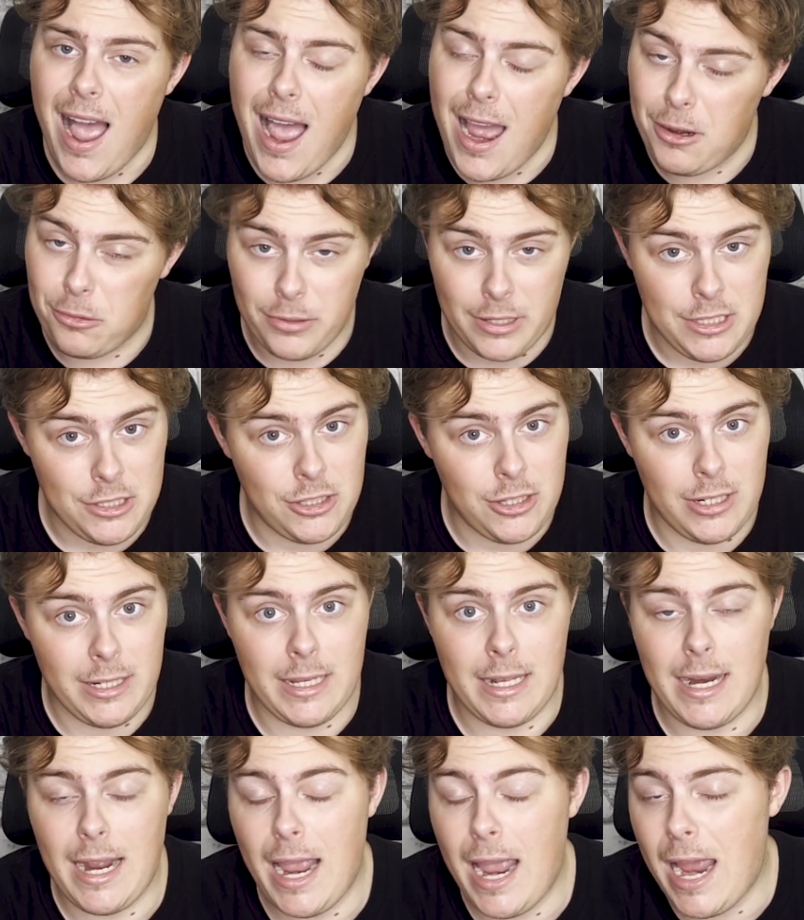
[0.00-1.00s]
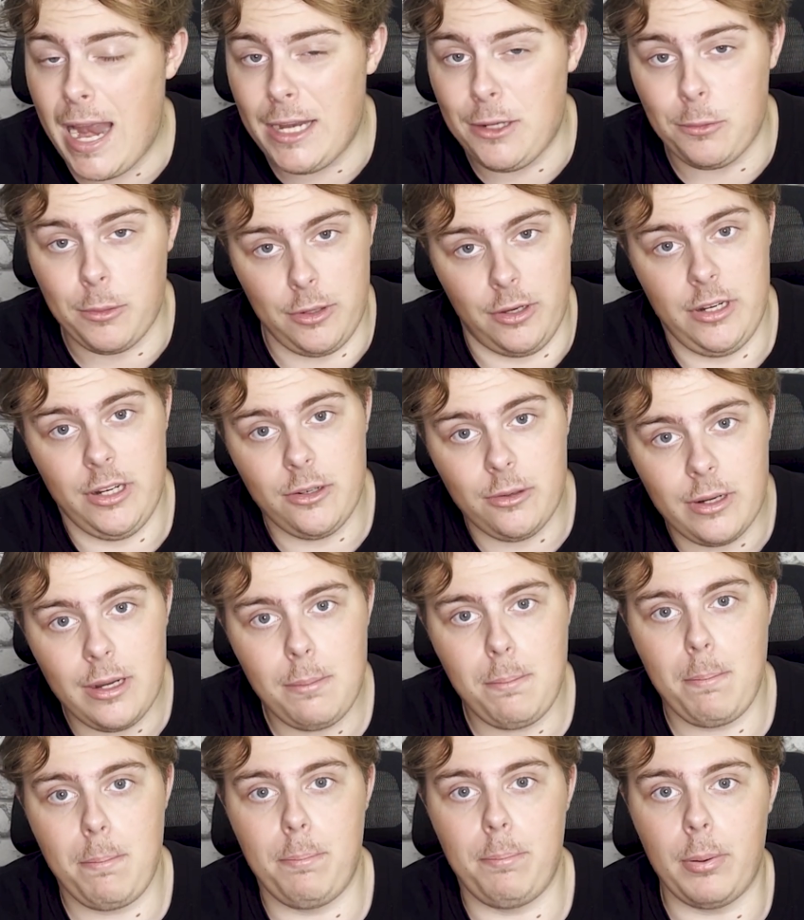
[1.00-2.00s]
I don't think he's going to get anywhere near
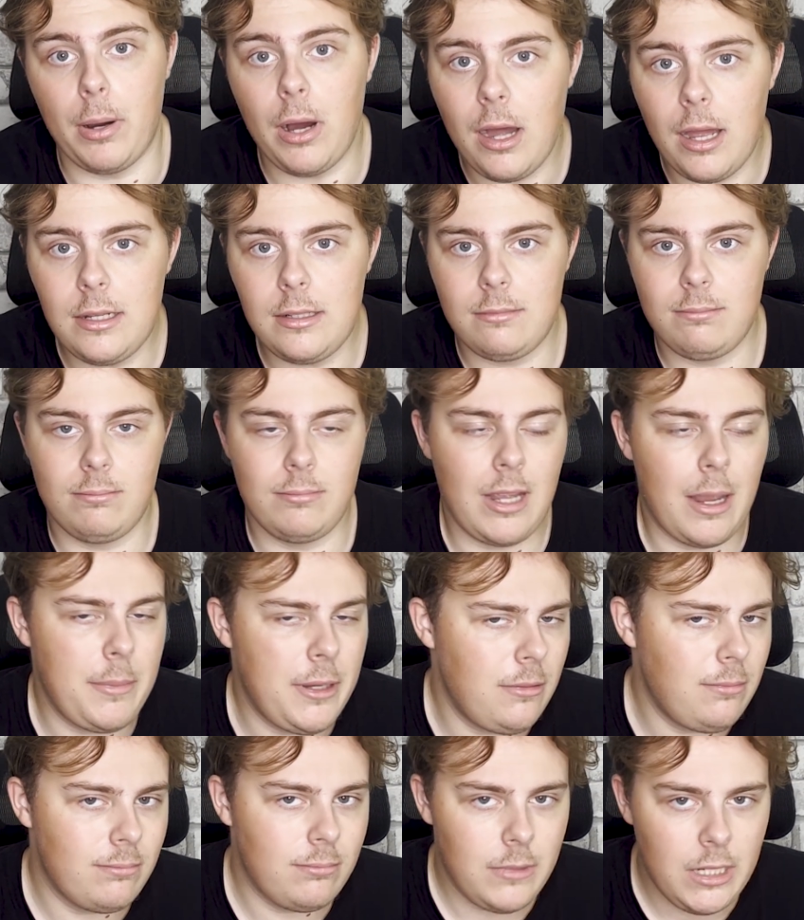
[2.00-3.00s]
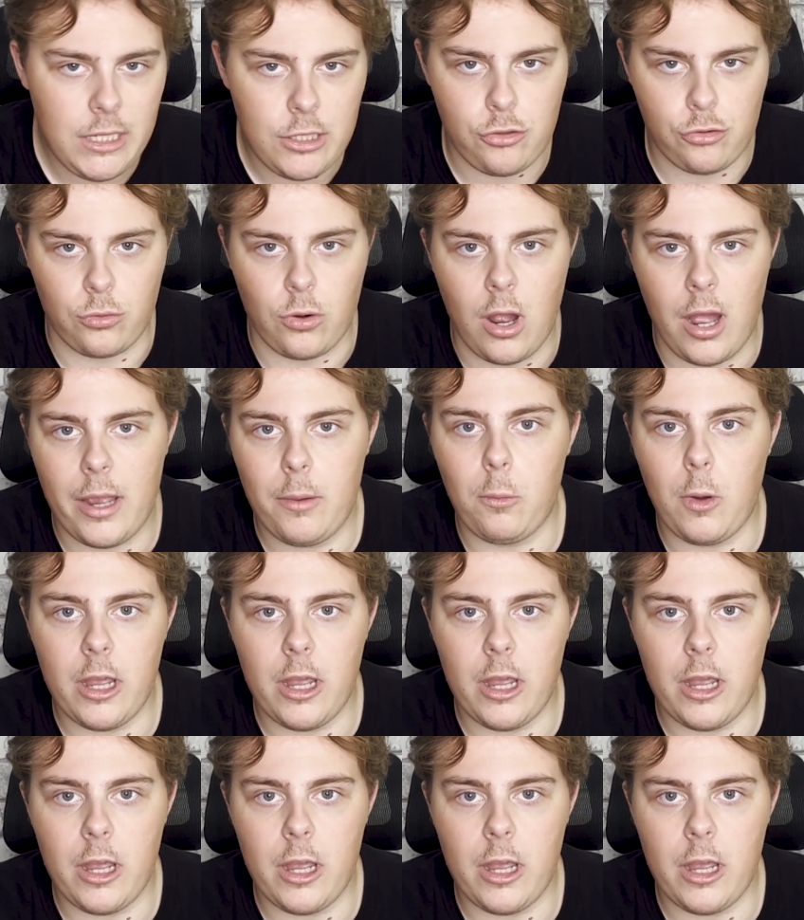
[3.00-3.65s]
it, but I mean, he could try.